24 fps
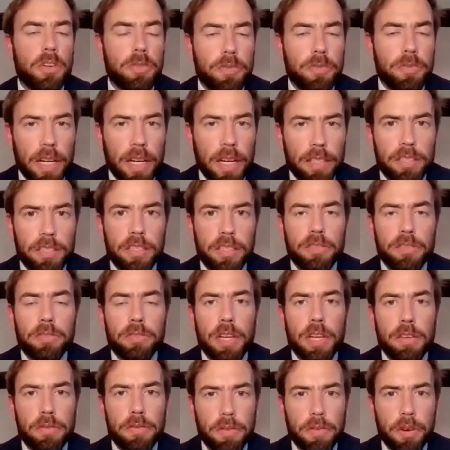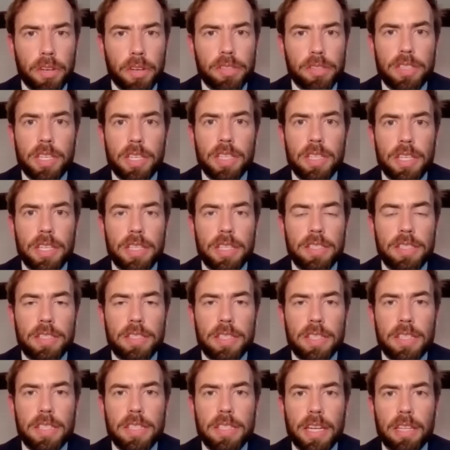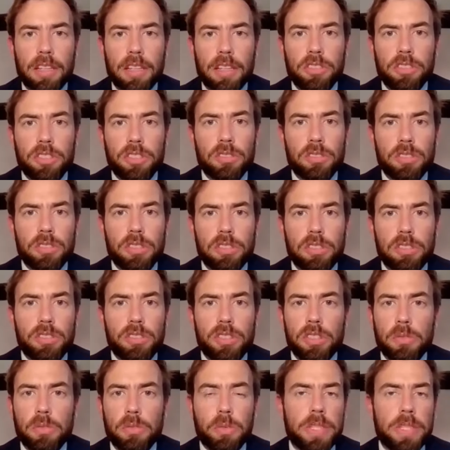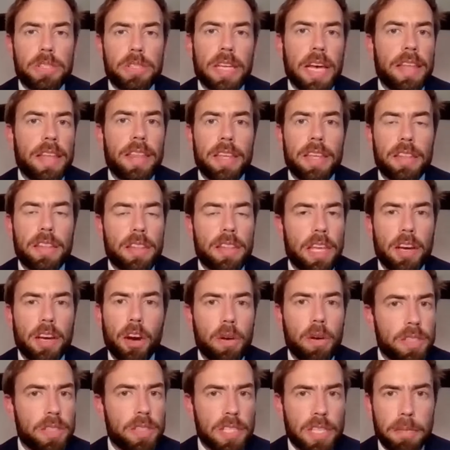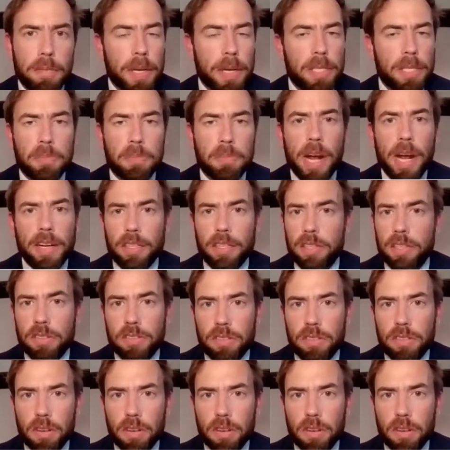fund and foster these technological solutions, we'd say that they're OECD best practice.